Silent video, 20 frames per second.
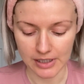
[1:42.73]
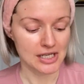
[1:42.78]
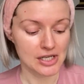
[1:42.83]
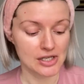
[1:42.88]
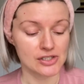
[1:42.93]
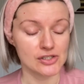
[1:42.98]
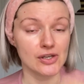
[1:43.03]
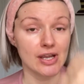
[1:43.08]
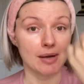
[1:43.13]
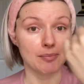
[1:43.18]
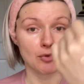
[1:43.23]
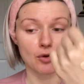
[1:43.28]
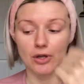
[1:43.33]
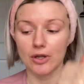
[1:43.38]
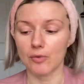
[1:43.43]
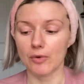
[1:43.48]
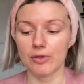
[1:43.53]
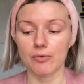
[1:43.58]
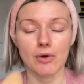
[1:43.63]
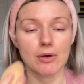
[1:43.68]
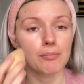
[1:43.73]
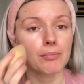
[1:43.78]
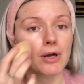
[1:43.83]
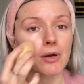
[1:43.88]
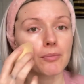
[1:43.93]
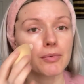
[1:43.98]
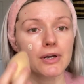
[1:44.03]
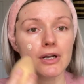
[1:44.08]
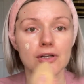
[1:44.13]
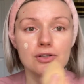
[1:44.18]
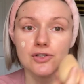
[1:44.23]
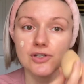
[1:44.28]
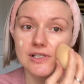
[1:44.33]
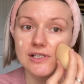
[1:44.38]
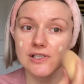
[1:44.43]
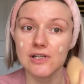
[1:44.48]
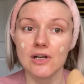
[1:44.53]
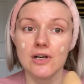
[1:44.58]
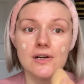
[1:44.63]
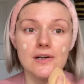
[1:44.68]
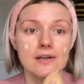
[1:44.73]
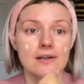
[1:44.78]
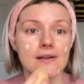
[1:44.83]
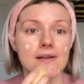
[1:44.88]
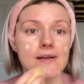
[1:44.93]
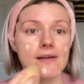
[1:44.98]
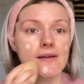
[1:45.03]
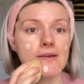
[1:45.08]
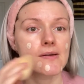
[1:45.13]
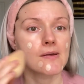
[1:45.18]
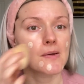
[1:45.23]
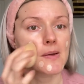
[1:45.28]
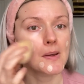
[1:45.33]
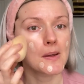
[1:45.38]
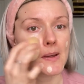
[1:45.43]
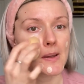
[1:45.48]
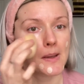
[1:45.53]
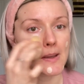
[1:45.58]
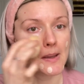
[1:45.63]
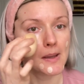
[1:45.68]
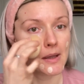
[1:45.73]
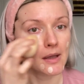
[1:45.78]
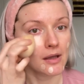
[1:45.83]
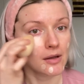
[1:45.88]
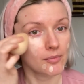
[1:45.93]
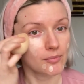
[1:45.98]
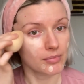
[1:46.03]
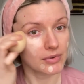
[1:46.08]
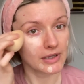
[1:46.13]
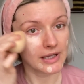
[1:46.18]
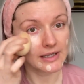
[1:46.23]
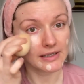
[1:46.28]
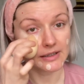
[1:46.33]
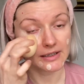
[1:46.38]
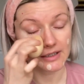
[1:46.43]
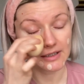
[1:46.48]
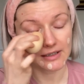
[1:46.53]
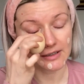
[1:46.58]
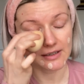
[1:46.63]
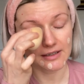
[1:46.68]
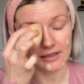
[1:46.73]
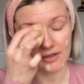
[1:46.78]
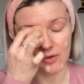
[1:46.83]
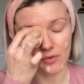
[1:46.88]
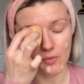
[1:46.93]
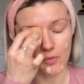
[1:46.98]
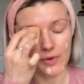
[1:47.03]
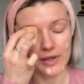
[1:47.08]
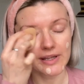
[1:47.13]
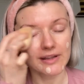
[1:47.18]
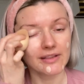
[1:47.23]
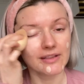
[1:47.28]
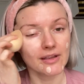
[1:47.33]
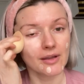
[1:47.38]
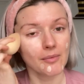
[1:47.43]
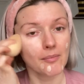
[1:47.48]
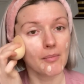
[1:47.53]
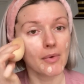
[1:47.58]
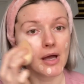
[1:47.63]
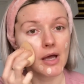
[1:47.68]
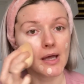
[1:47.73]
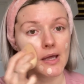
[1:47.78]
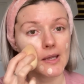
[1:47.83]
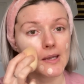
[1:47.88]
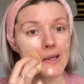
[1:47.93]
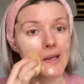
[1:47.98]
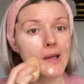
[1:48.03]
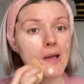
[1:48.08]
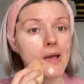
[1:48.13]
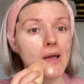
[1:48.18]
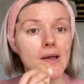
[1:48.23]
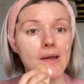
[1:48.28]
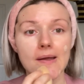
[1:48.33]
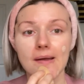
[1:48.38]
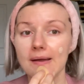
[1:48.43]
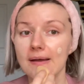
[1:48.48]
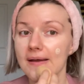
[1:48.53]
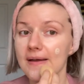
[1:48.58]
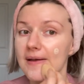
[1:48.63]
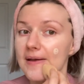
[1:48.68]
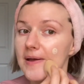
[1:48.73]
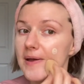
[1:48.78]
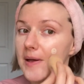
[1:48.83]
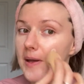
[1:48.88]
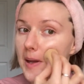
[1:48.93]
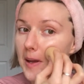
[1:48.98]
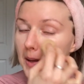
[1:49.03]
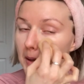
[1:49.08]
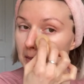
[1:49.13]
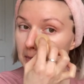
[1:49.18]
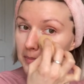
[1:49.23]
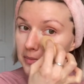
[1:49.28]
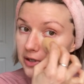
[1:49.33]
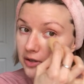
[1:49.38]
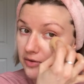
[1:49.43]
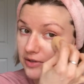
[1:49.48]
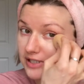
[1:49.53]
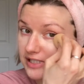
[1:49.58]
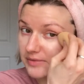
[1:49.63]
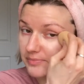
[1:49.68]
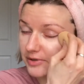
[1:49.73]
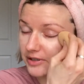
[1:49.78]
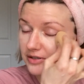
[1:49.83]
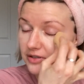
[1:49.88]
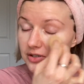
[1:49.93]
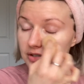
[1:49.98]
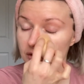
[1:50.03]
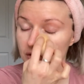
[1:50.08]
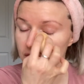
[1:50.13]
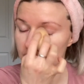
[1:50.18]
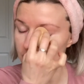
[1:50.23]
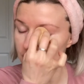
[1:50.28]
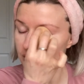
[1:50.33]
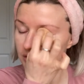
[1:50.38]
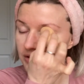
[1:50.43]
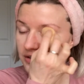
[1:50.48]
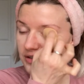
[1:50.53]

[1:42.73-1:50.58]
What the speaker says: So yeah, I'm going with one pump, and I'll just start blending it in with my beauty sponge.